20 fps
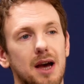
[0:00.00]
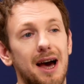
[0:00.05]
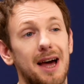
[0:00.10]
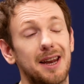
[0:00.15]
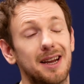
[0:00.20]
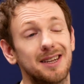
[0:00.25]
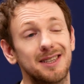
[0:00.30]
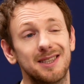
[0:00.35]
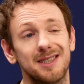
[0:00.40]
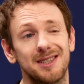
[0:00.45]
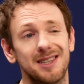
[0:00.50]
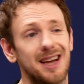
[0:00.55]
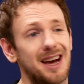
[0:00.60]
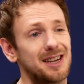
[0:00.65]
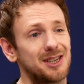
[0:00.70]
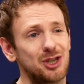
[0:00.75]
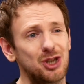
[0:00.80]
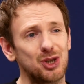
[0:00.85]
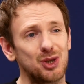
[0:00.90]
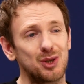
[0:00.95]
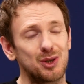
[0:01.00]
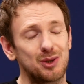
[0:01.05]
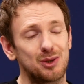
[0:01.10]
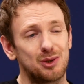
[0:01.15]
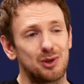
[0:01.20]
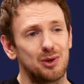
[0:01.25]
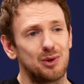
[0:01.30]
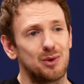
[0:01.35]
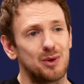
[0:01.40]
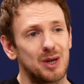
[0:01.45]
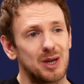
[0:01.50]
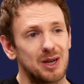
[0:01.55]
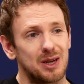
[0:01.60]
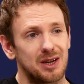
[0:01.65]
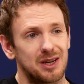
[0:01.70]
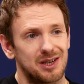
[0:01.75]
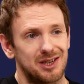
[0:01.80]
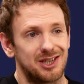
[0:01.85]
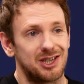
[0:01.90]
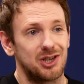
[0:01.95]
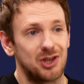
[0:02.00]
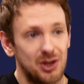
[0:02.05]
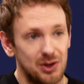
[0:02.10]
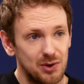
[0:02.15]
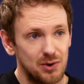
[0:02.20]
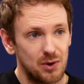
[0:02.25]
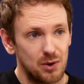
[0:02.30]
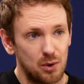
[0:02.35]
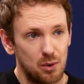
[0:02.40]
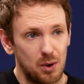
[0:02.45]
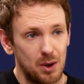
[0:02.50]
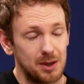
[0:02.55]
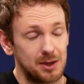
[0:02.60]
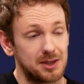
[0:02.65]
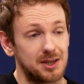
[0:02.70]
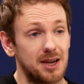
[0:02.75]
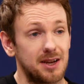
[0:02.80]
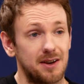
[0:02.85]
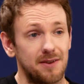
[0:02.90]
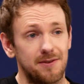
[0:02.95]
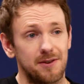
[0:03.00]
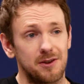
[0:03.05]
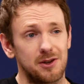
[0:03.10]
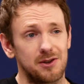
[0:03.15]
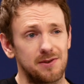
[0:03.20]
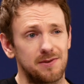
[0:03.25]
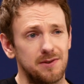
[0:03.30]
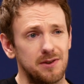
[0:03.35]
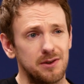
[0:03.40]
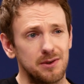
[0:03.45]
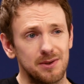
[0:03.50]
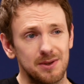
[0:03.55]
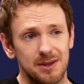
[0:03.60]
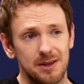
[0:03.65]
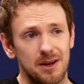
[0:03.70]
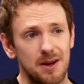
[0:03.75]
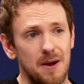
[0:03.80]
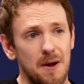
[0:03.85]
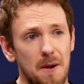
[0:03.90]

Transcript: And isn't that just doing additional qualitative interviews?